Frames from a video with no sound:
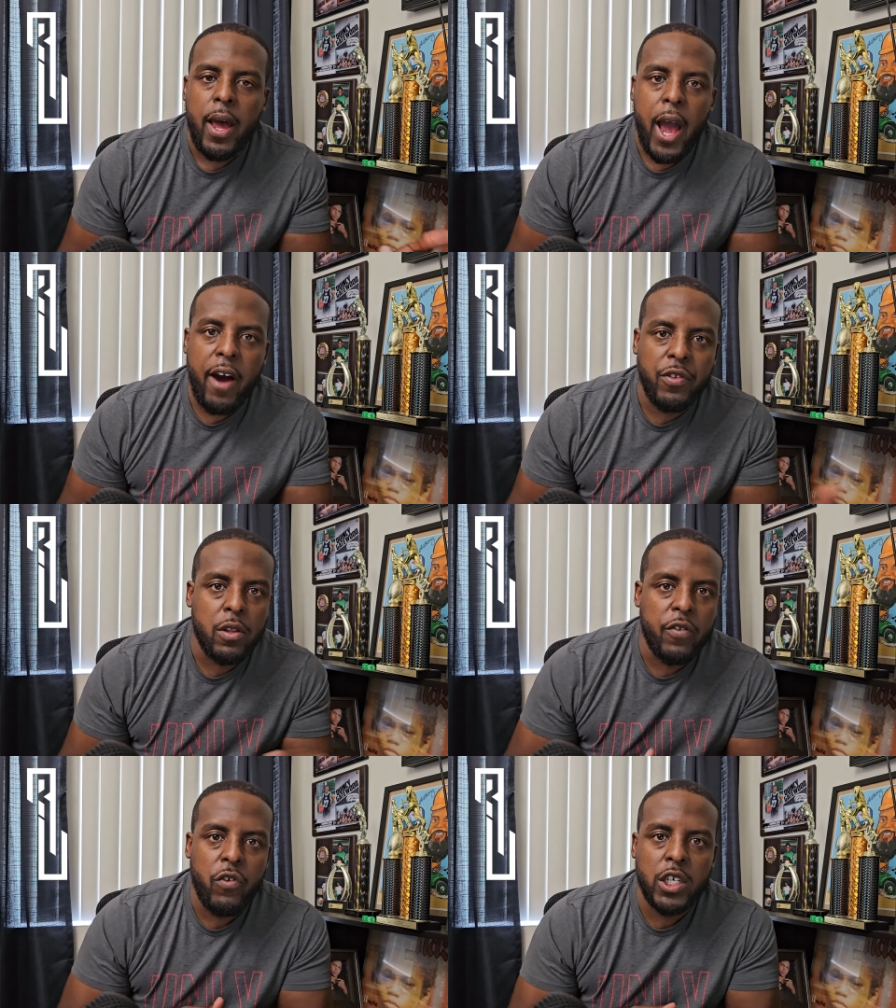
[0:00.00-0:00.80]
after
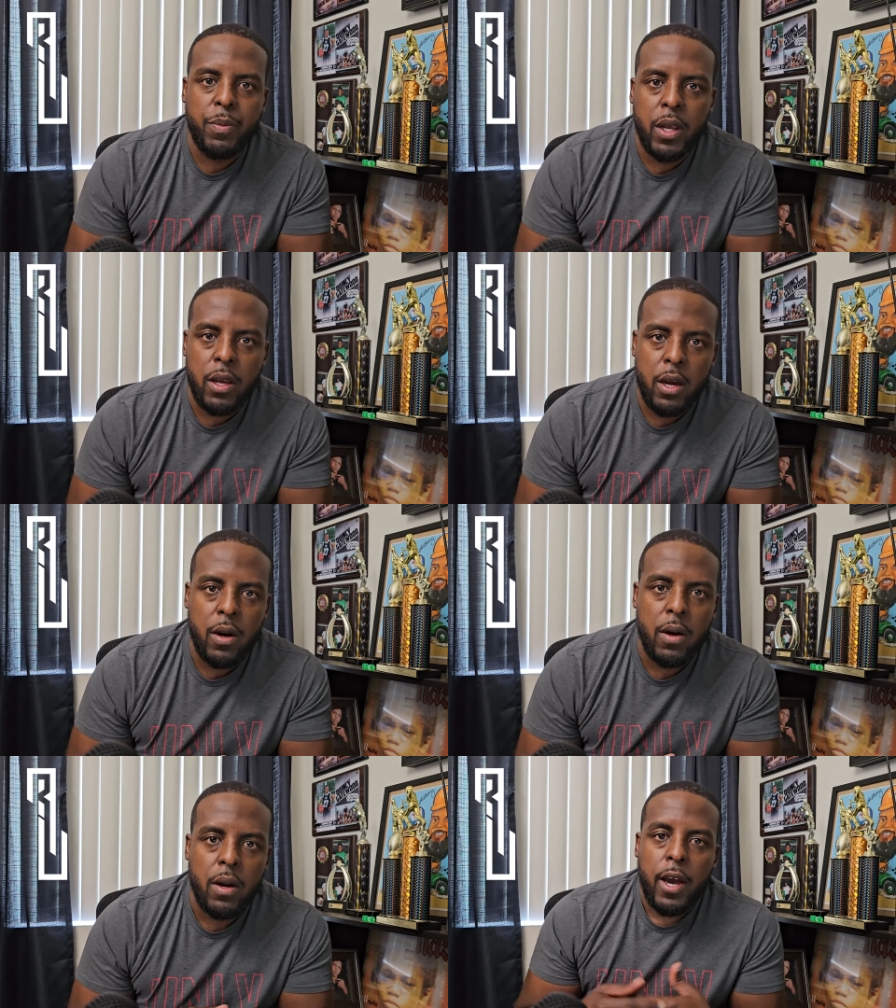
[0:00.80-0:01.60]
their freshman
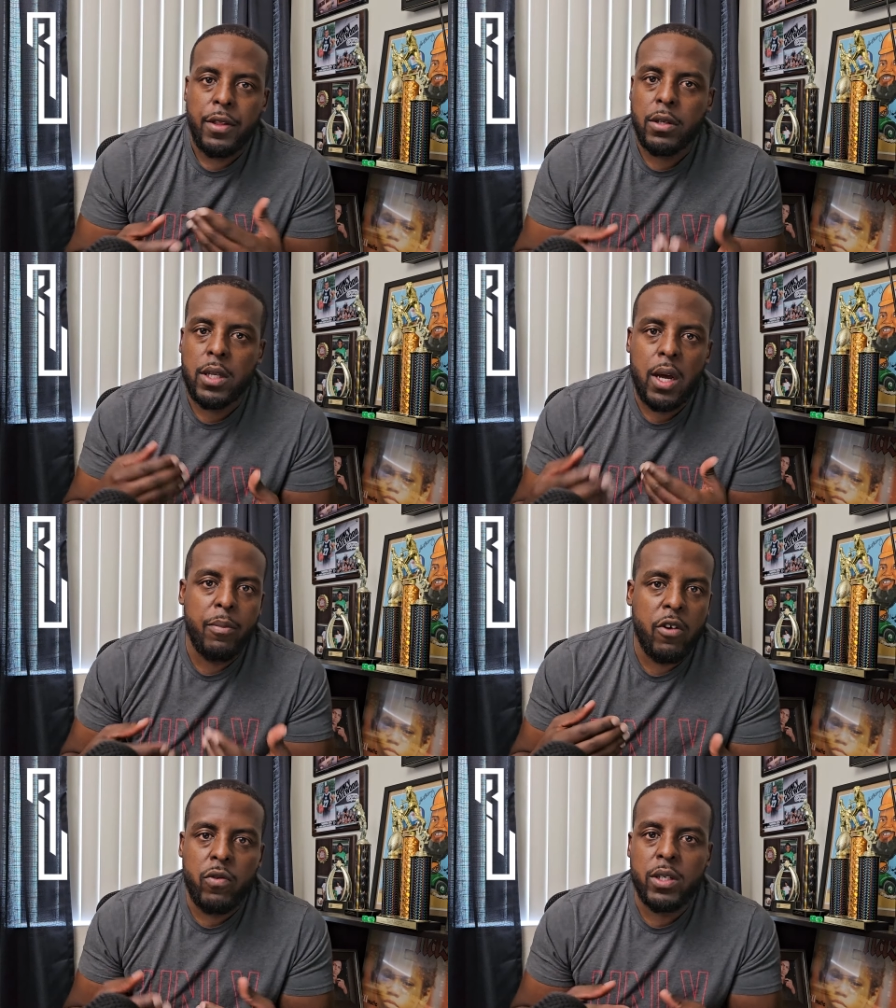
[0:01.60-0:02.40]
year. And there's a number
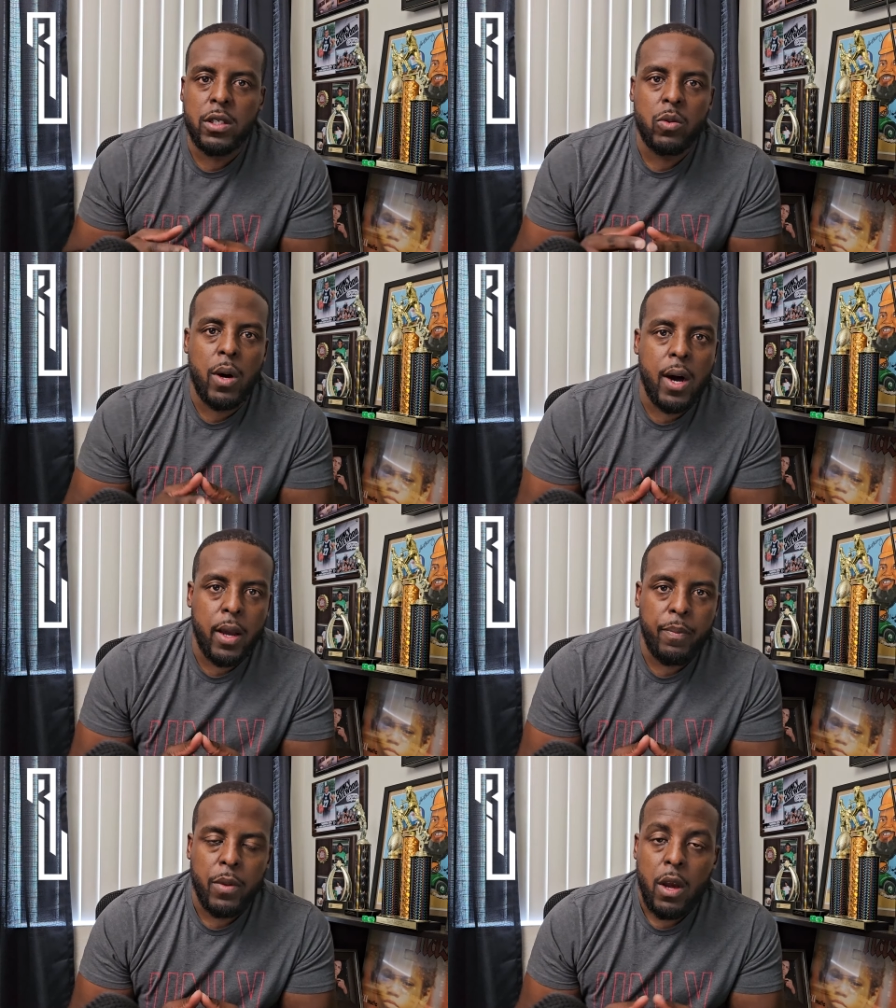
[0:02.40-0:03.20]
of reasons why.
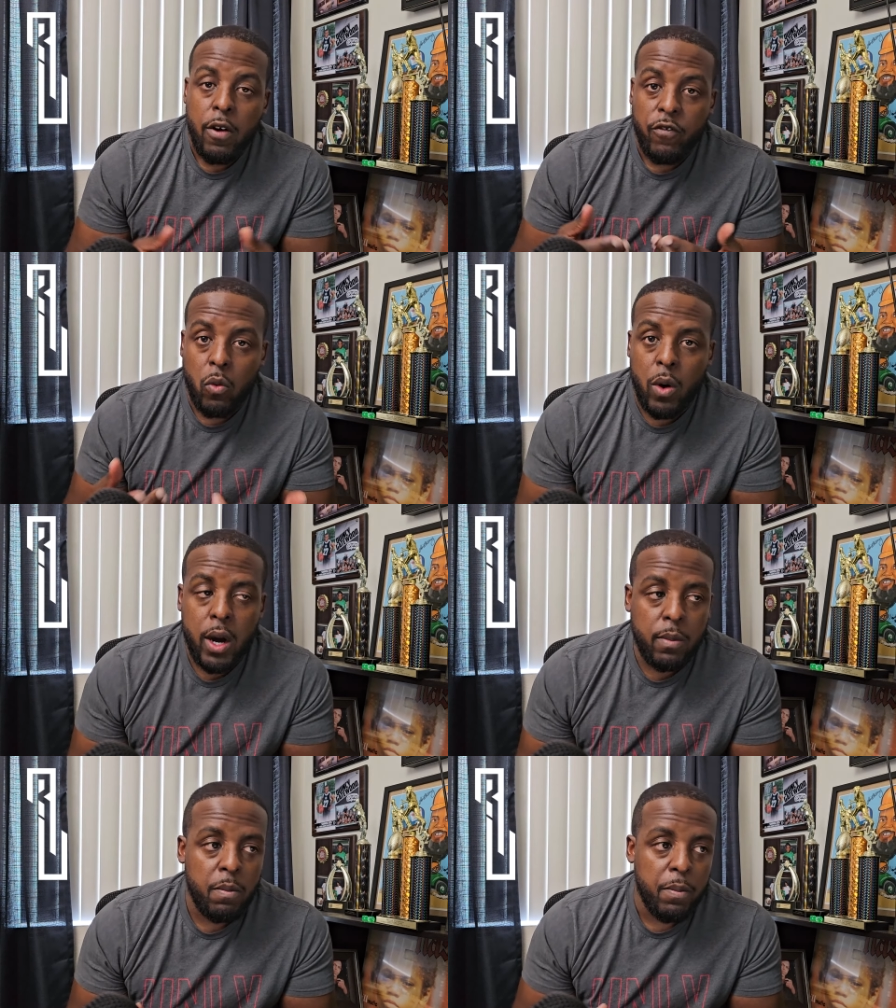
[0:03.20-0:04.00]
For
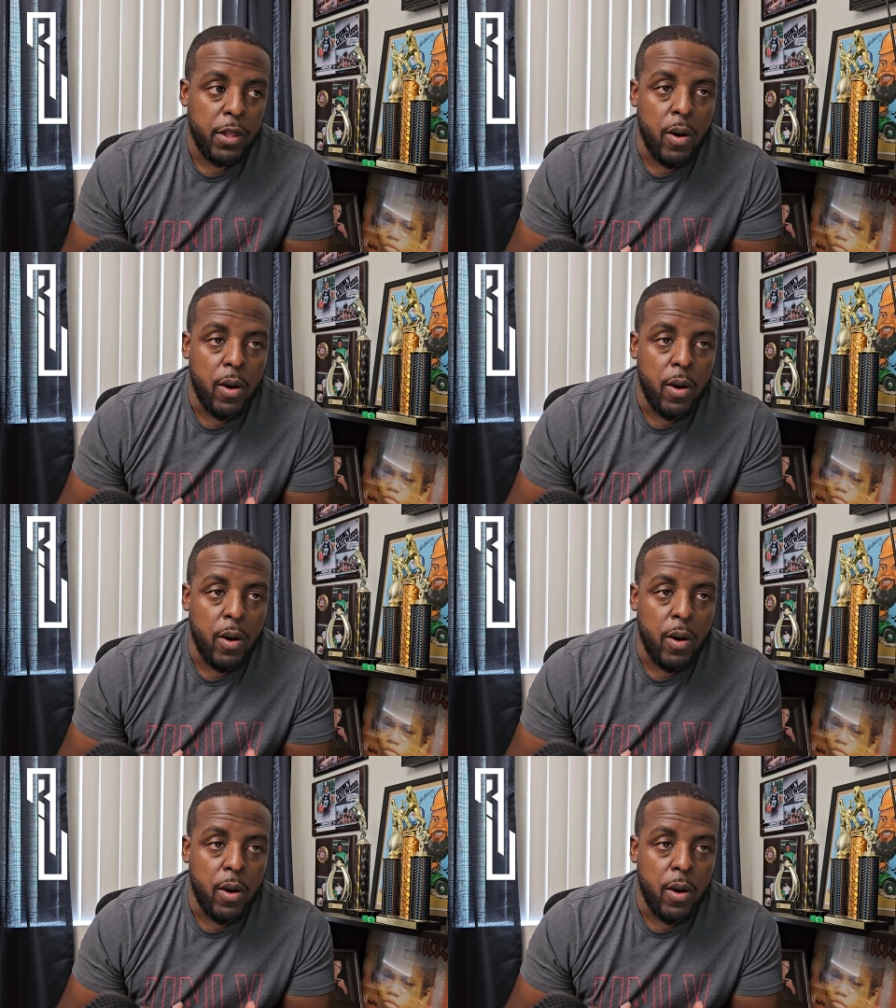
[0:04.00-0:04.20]
one, they'll